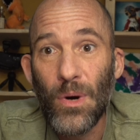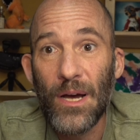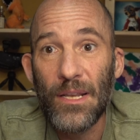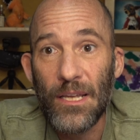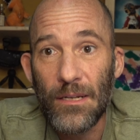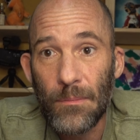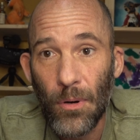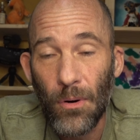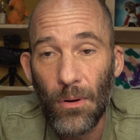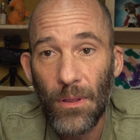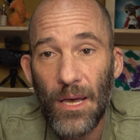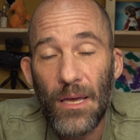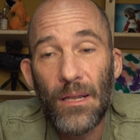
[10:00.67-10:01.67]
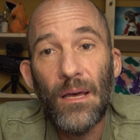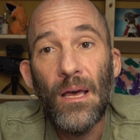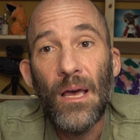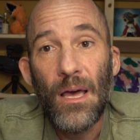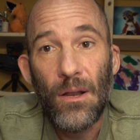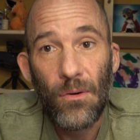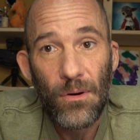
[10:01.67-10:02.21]
I need to pull in
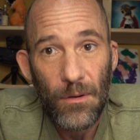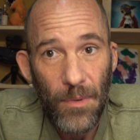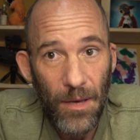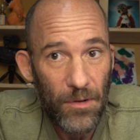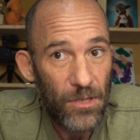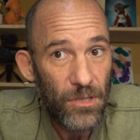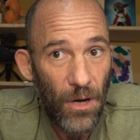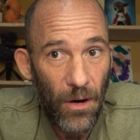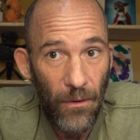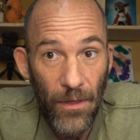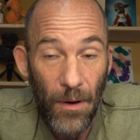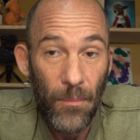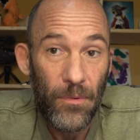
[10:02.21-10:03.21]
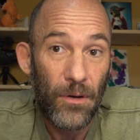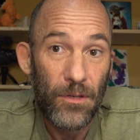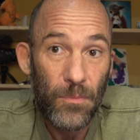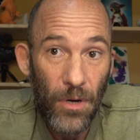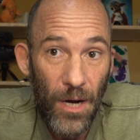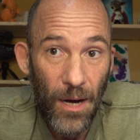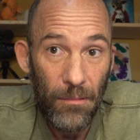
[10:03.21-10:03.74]
order to be able to solve those
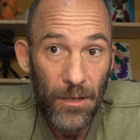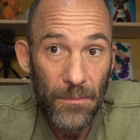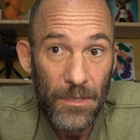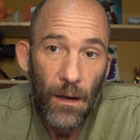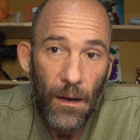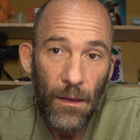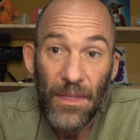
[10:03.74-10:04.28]
problems.